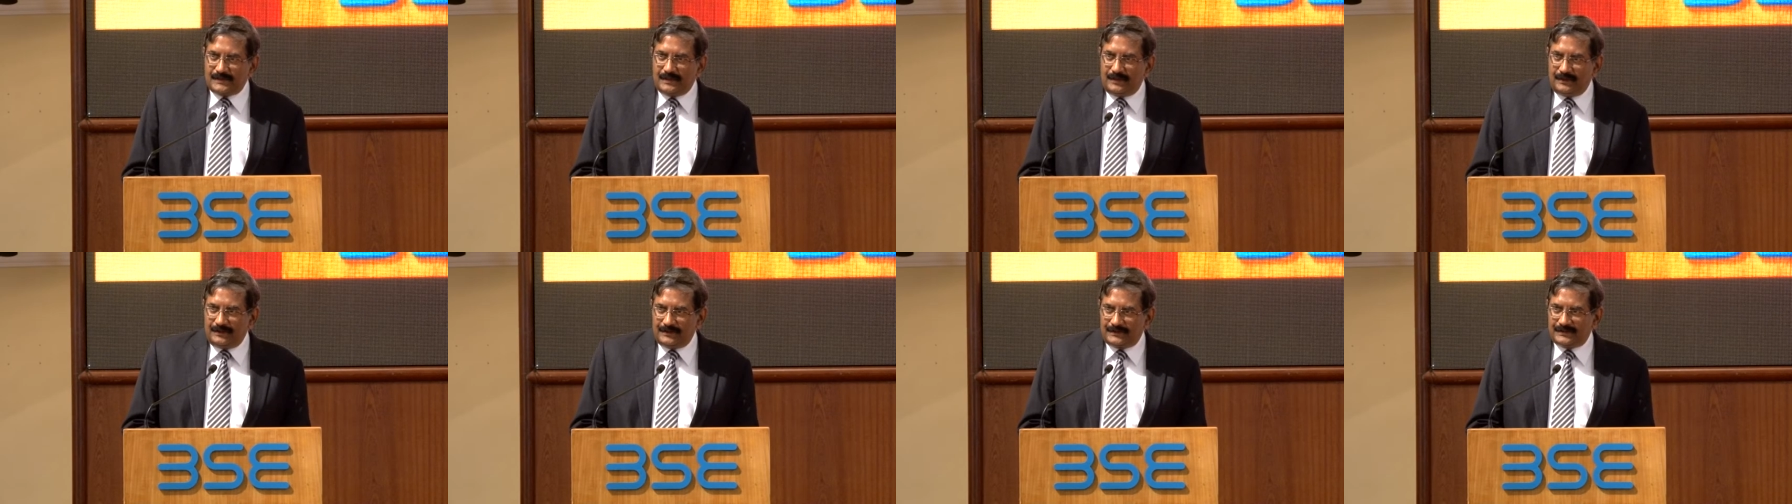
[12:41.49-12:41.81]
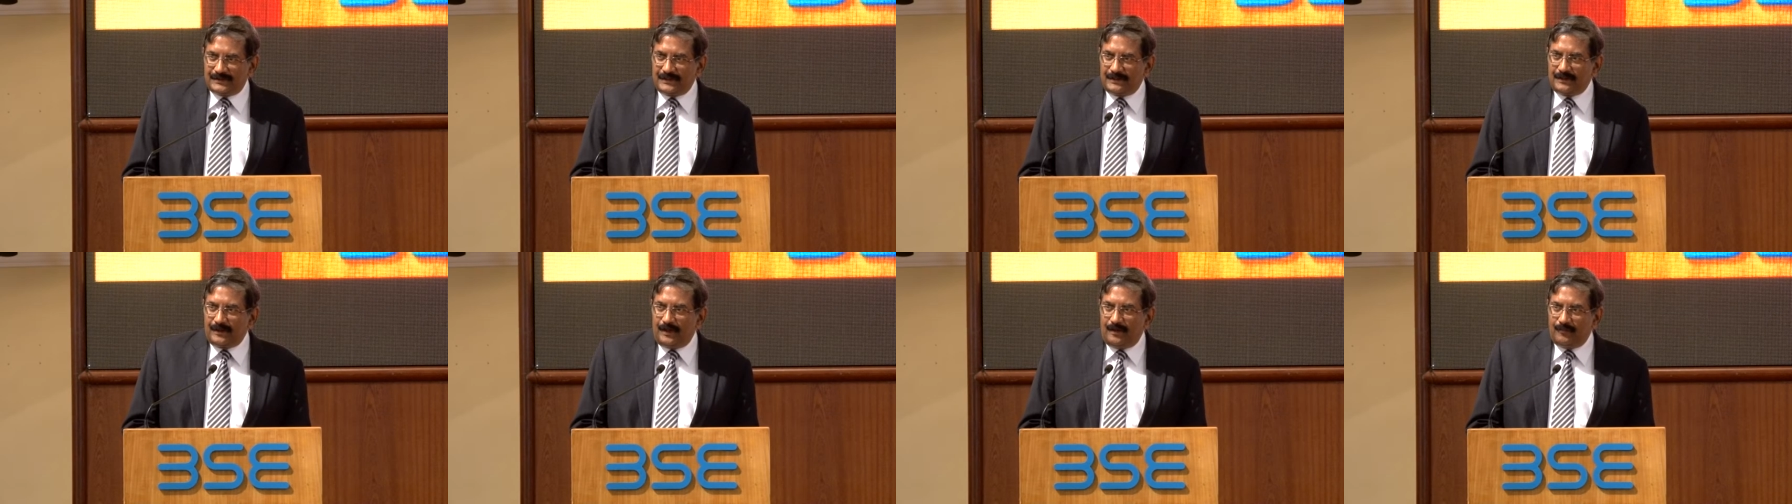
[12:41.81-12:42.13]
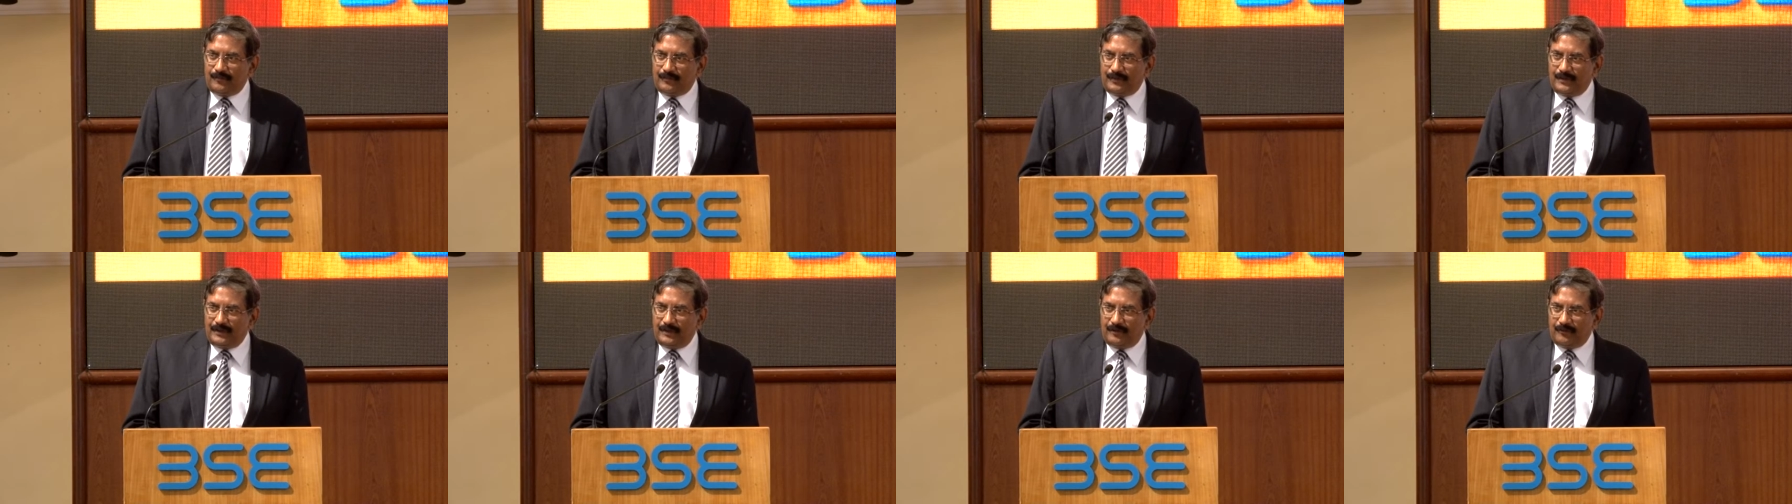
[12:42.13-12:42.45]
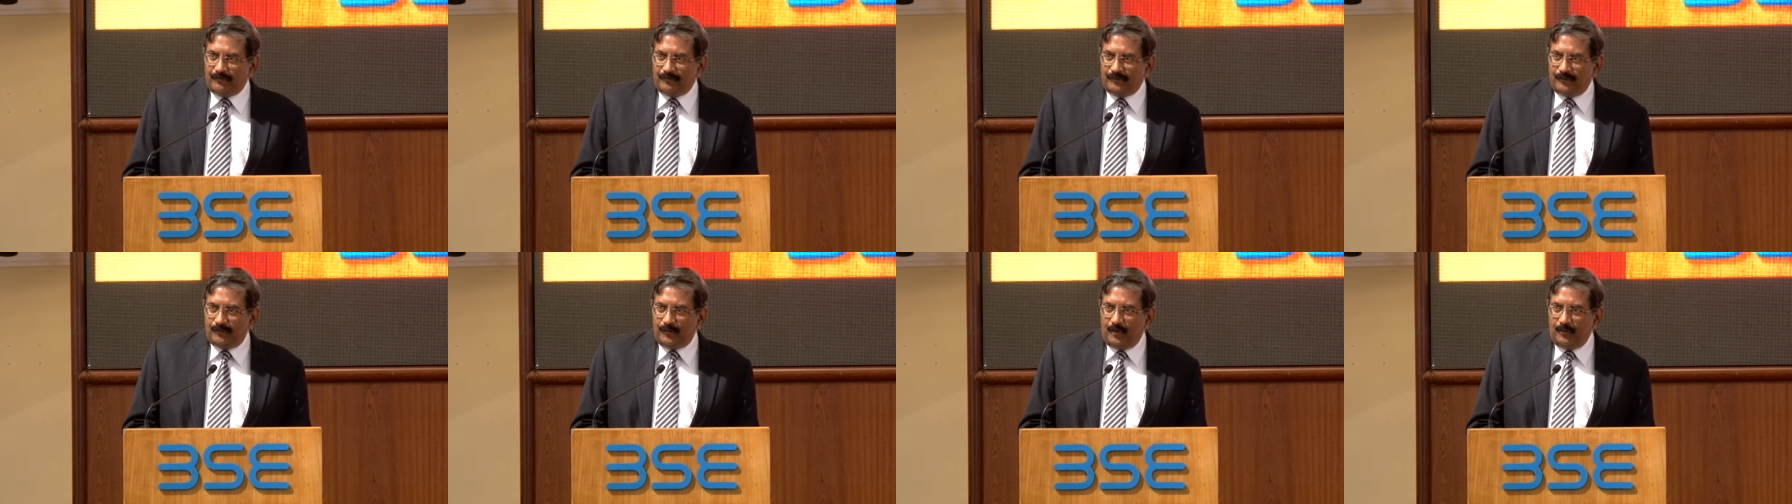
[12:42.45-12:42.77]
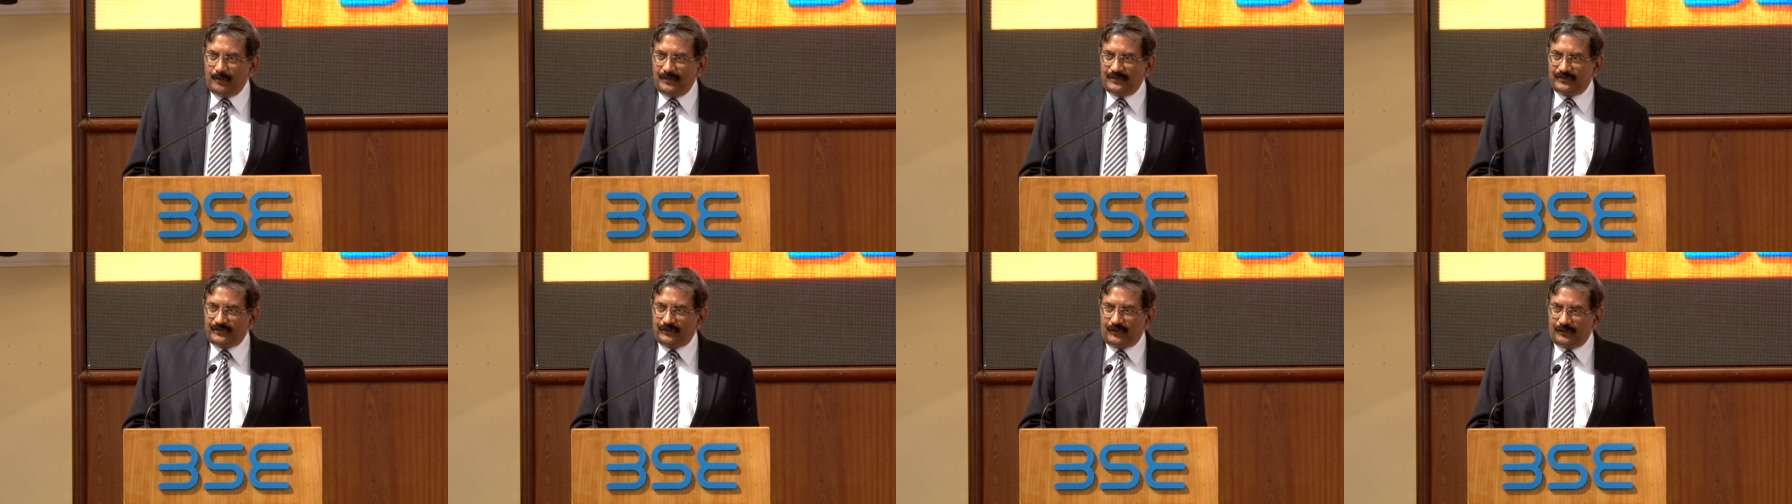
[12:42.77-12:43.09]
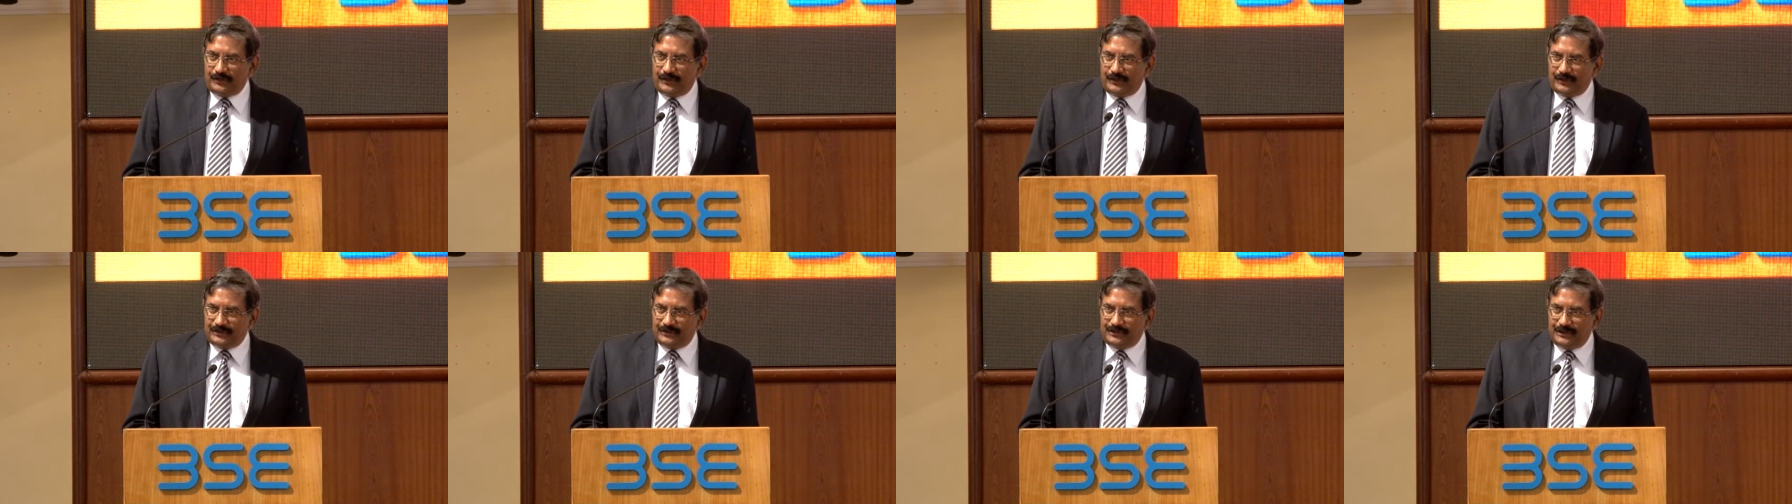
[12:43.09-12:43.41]
a listed company of the Bombay
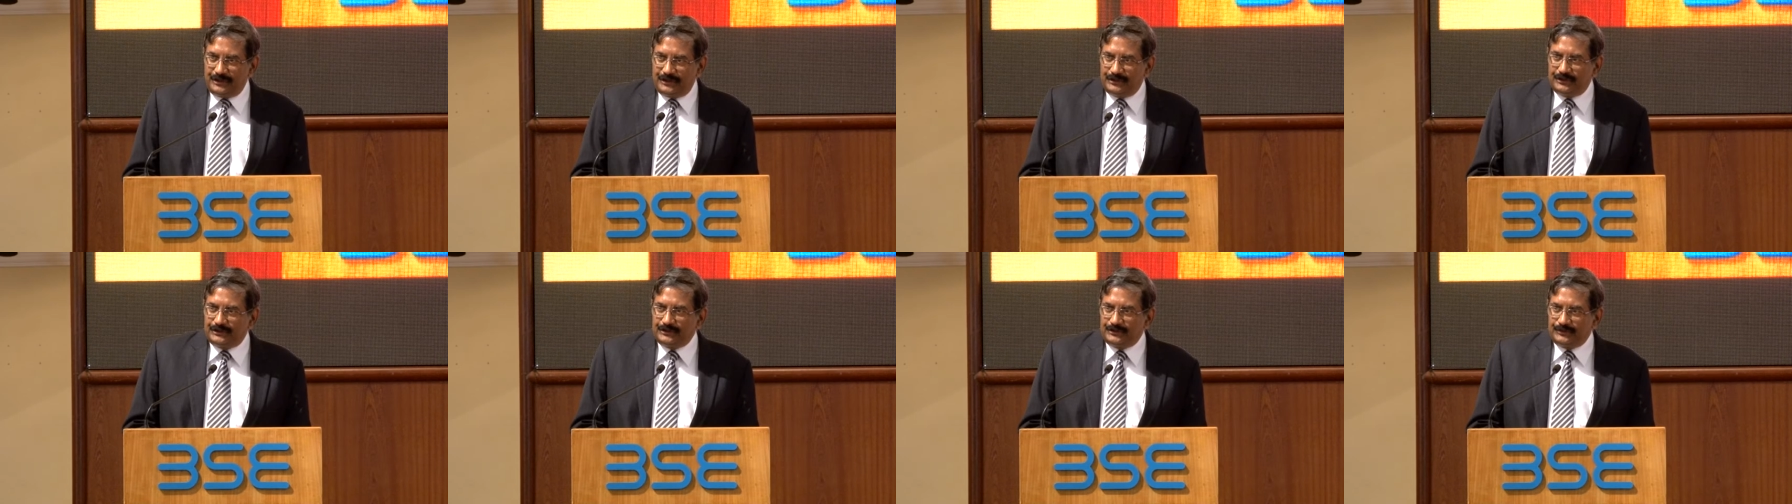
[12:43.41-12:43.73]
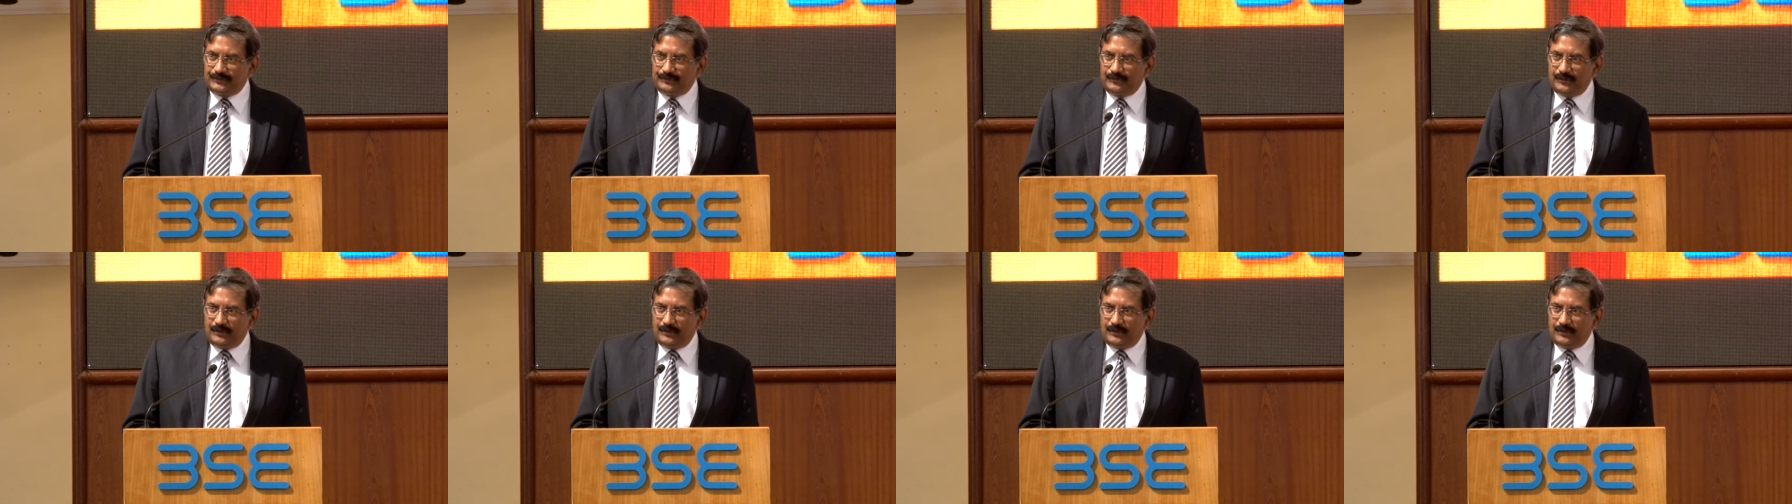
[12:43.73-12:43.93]
Stock Exchange.